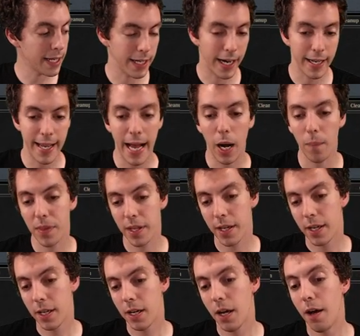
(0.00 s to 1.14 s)
God. Now,
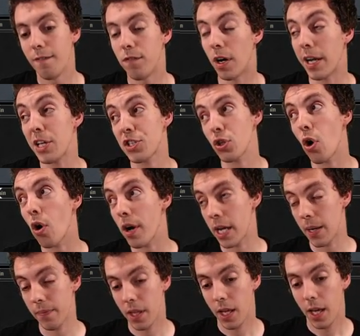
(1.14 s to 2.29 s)
funny story.
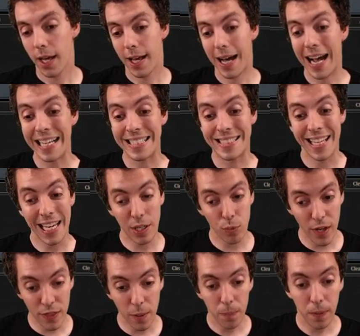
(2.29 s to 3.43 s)
I did
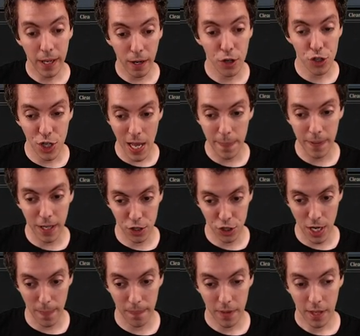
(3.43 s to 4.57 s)
win the Players'
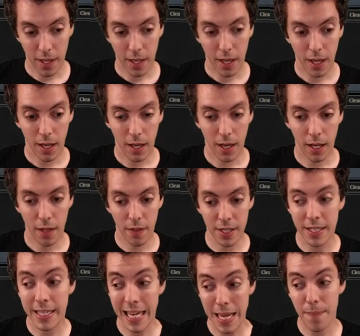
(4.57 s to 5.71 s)
Championship. The
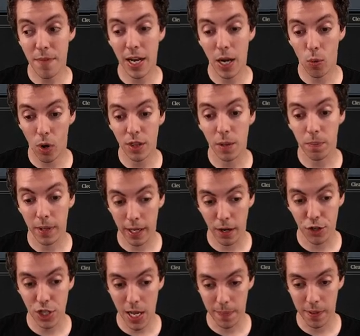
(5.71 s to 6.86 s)
game that I won the Players'
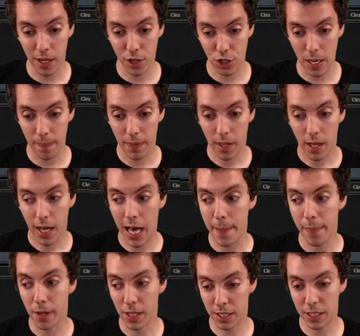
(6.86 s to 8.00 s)
Championship, I
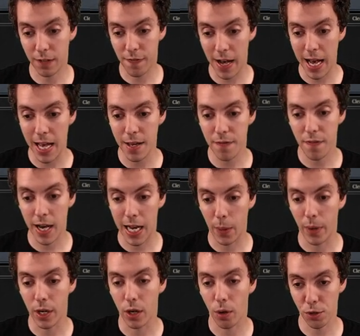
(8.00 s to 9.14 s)
mulliganed to five, and I
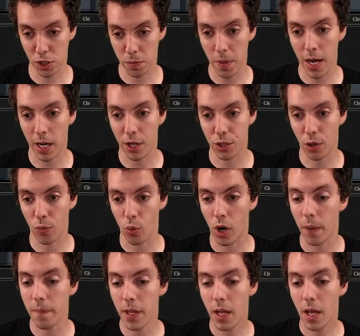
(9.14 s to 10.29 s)
went Urza's Mine on turn one,